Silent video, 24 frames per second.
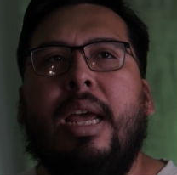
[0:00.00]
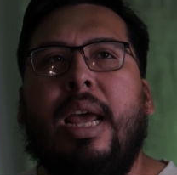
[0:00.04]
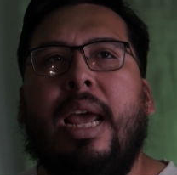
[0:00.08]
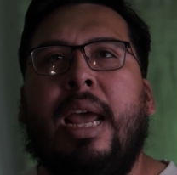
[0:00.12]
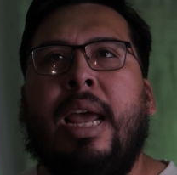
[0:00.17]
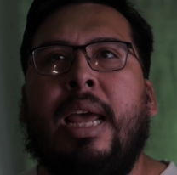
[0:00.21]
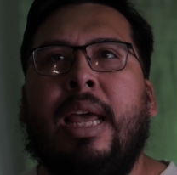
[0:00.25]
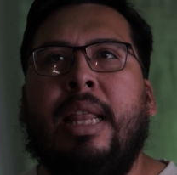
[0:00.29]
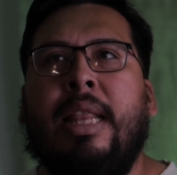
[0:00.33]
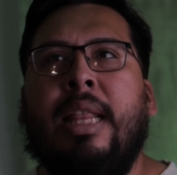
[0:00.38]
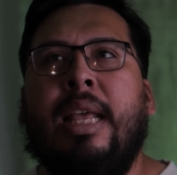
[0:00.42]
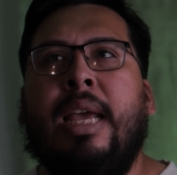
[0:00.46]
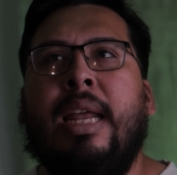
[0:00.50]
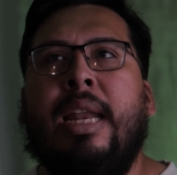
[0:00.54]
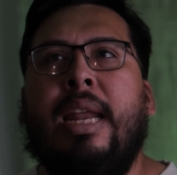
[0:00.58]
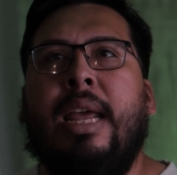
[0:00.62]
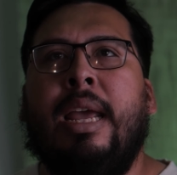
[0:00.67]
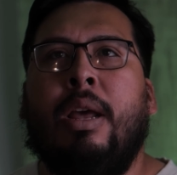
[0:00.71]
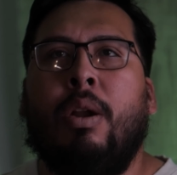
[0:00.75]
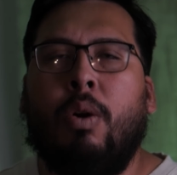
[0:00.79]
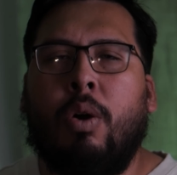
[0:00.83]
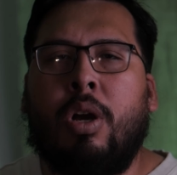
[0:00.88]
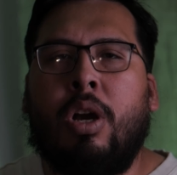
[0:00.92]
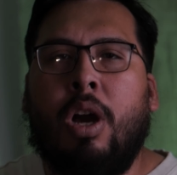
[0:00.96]
And then
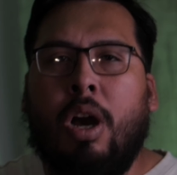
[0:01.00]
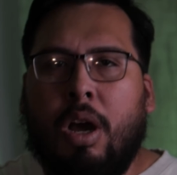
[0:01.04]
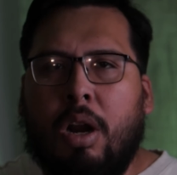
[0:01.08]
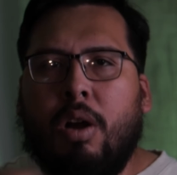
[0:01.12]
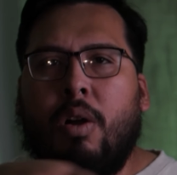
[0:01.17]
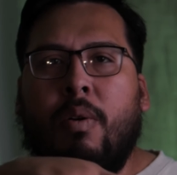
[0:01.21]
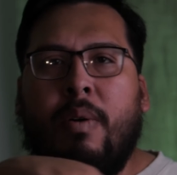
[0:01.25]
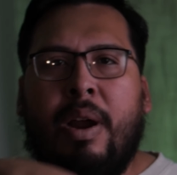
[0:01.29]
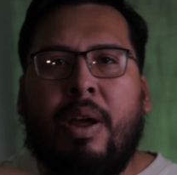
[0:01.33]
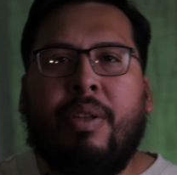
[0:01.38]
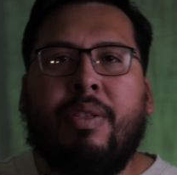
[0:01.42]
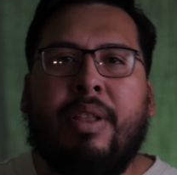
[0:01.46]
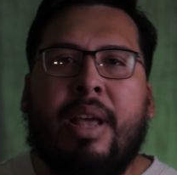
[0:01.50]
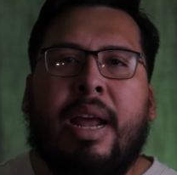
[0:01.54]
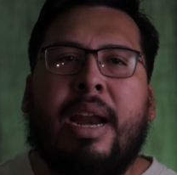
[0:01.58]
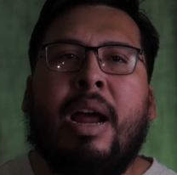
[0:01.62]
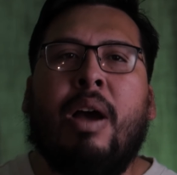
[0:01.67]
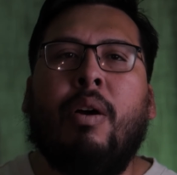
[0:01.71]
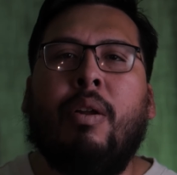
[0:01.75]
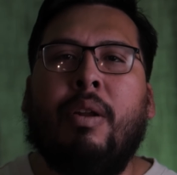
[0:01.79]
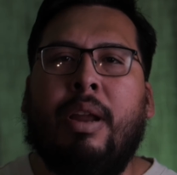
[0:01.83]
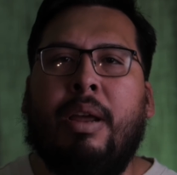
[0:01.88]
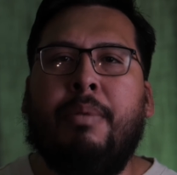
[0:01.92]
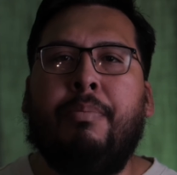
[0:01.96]
it'll cut around that
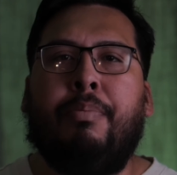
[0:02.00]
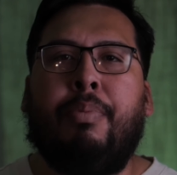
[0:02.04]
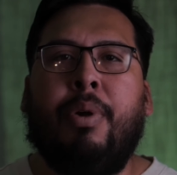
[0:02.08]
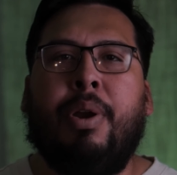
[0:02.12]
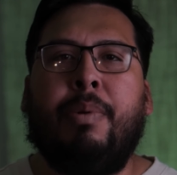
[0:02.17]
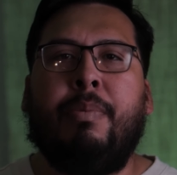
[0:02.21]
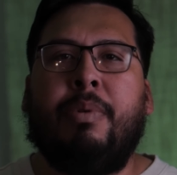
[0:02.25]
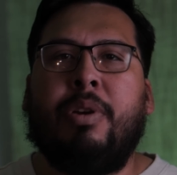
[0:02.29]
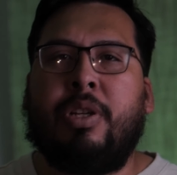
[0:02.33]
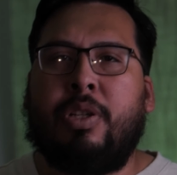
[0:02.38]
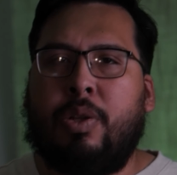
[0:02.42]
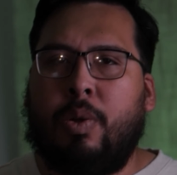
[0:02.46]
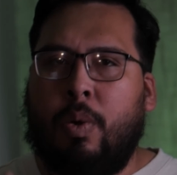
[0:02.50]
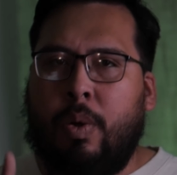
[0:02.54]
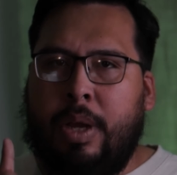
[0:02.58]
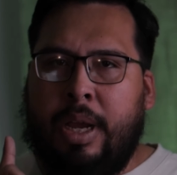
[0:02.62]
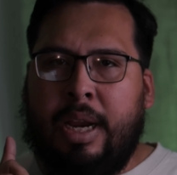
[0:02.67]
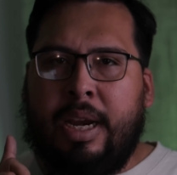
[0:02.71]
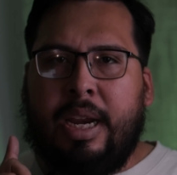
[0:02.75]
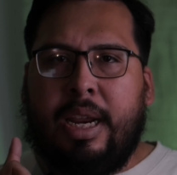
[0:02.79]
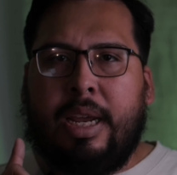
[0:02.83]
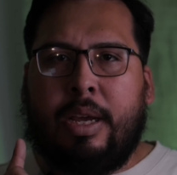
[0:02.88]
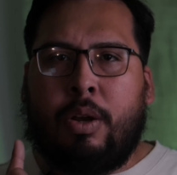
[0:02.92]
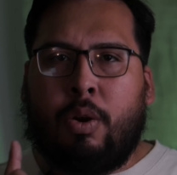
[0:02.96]
outline pretty much. So
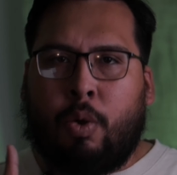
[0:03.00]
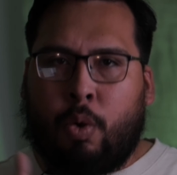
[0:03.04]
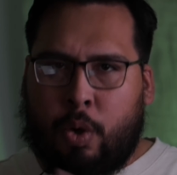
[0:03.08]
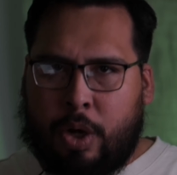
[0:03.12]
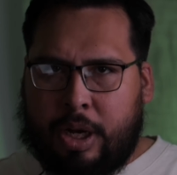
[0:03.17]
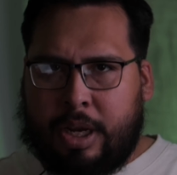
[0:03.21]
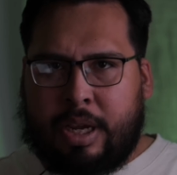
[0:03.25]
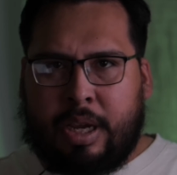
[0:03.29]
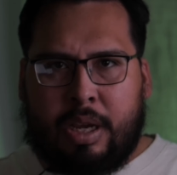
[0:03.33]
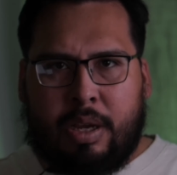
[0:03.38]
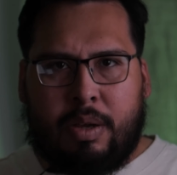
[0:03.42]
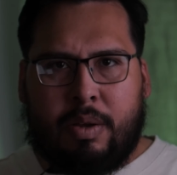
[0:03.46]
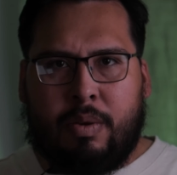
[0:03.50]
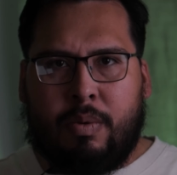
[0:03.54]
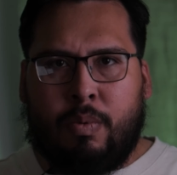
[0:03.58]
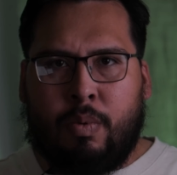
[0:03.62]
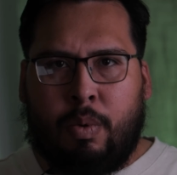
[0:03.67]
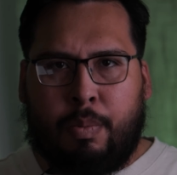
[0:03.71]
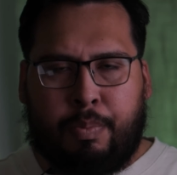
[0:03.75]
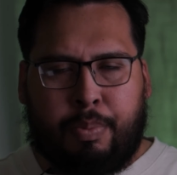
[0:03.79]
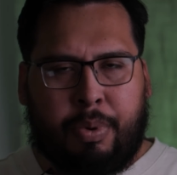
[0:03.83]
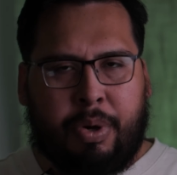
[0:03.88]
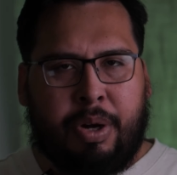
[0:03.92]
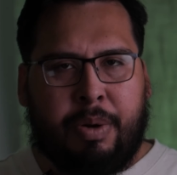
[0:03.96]
any Cricut
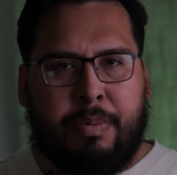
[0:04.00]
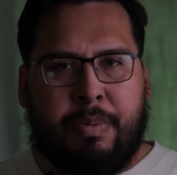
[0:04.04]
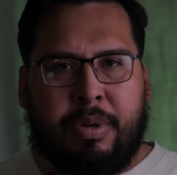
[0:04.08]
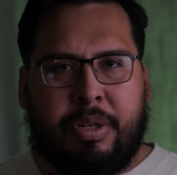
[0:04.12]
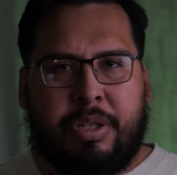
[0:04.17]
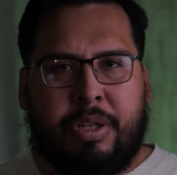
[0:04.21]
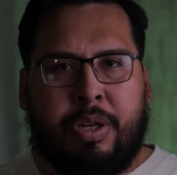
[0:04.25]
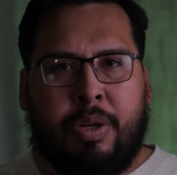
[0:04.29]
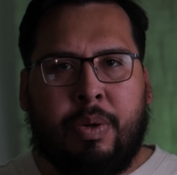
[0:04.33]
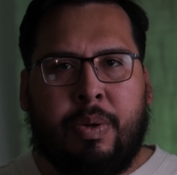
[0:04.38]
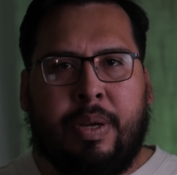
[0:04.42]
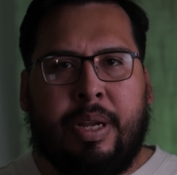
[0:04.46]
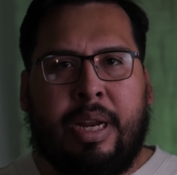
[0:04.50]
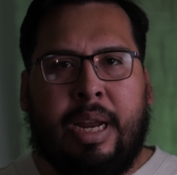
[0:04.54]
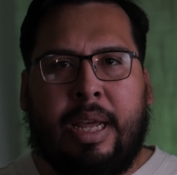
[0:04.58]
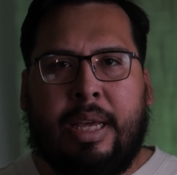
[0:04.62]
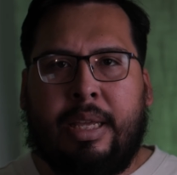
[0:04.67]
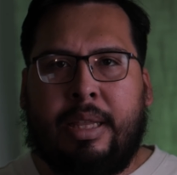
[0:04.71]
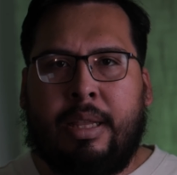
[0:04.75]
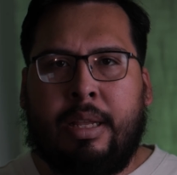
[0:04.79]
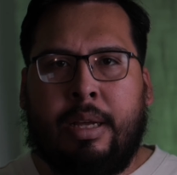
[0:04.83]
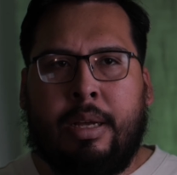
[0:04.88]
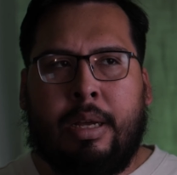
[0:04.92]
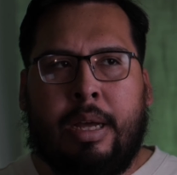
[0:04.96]
will pretty much do it.
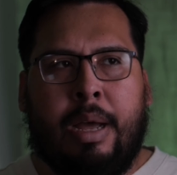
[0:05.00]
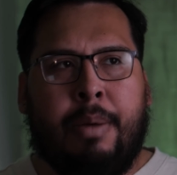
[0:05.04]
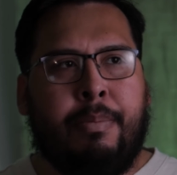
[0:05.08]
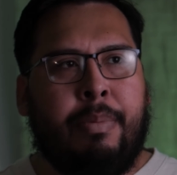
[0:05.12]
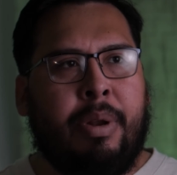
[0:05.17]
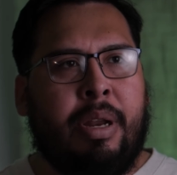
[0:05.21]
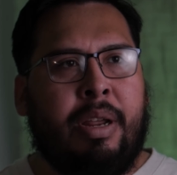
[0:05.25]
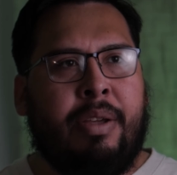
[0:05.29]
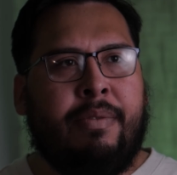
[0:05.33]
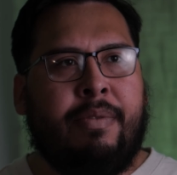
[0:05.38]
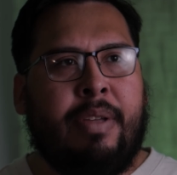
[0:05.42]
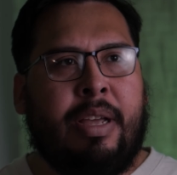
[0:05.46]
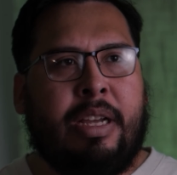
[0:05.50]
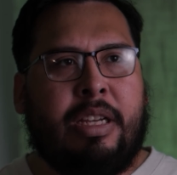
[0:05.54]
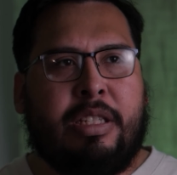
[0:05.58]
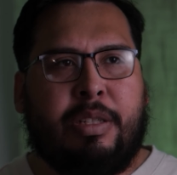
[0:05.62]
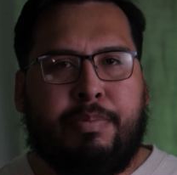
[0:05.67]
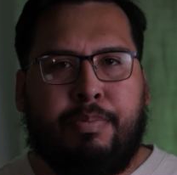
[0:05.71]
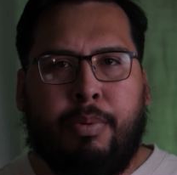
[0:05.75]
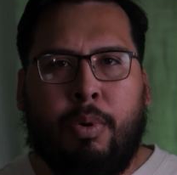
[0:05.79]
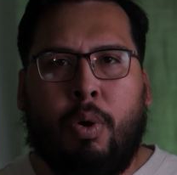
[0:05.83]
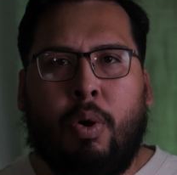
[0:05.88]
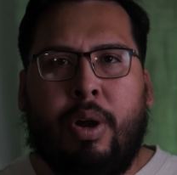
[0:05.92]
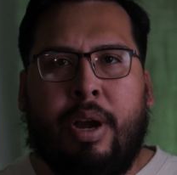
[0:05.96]
Like I believe the
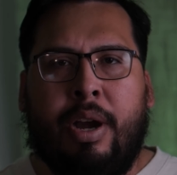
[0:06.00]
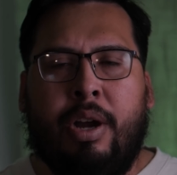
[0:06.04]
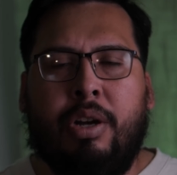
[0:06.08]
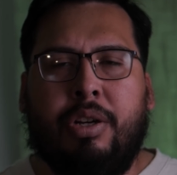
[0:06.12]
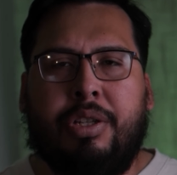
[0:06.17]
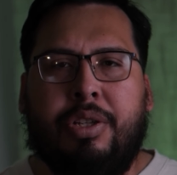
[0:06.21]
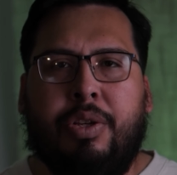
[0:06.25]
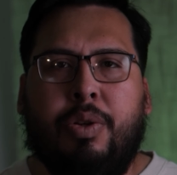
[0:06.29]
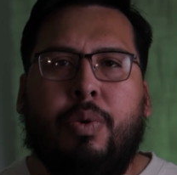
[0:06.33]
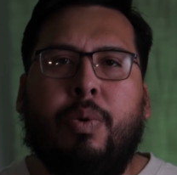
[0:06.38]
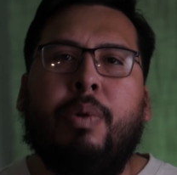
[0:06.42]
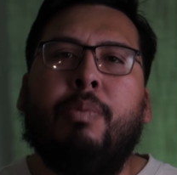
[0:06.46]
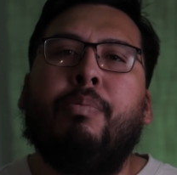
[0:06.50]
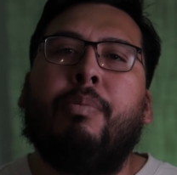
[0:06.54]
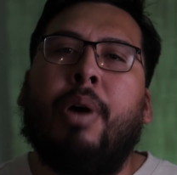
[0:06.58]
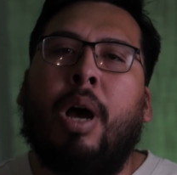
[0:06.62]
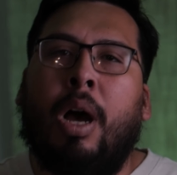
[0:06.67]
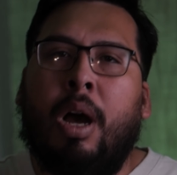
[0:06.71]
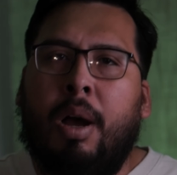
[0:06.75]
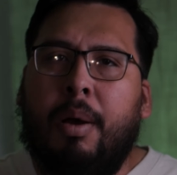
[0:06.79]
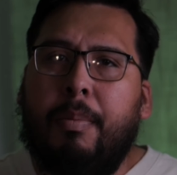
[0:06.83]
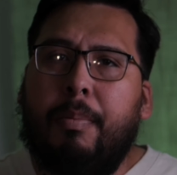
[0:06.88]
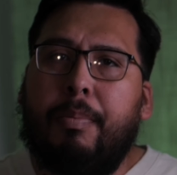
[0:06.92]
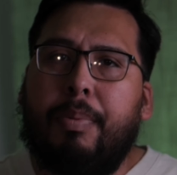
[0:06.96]
Explore Air 2 and
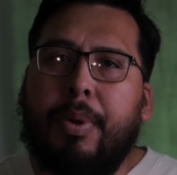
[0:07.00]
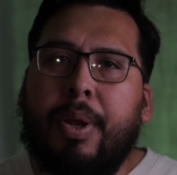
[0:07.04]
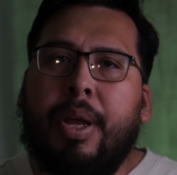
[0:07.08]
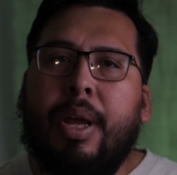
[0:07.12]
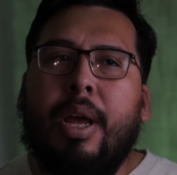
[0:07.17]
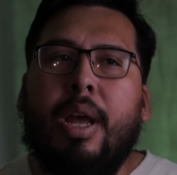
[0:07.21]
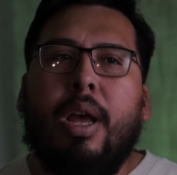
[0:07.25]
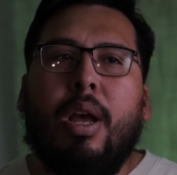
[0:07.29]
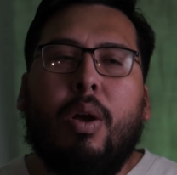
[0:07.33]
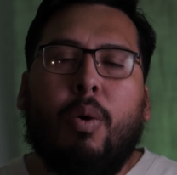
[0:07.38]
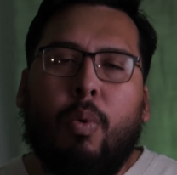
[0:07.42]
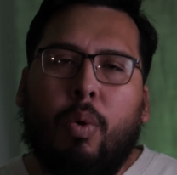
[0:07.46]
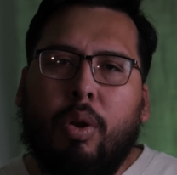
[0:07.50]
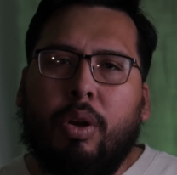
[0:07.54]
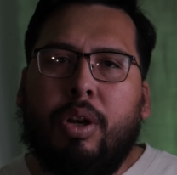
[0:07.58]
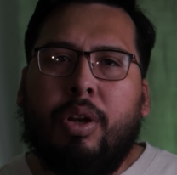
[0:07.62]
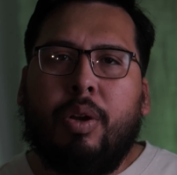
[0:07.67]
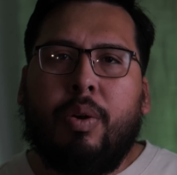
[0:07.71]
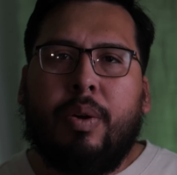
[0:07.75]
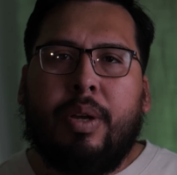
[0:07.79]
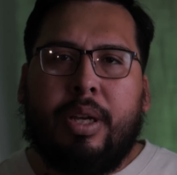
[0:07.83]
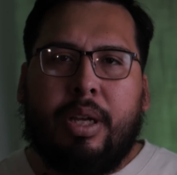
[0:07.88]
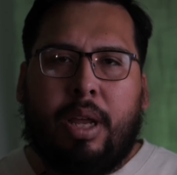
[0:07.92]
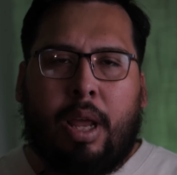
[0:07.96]
up will
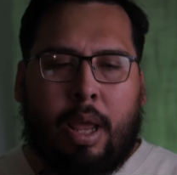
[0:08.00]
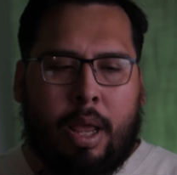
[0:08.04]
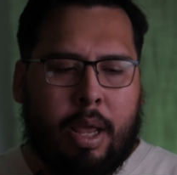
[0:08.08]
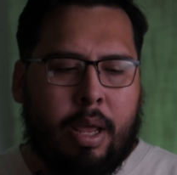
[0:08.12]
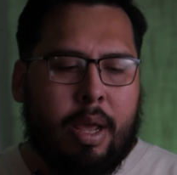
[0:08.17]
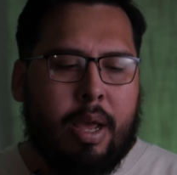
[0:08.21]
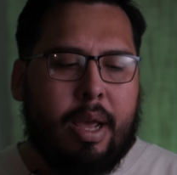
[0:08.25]
do it.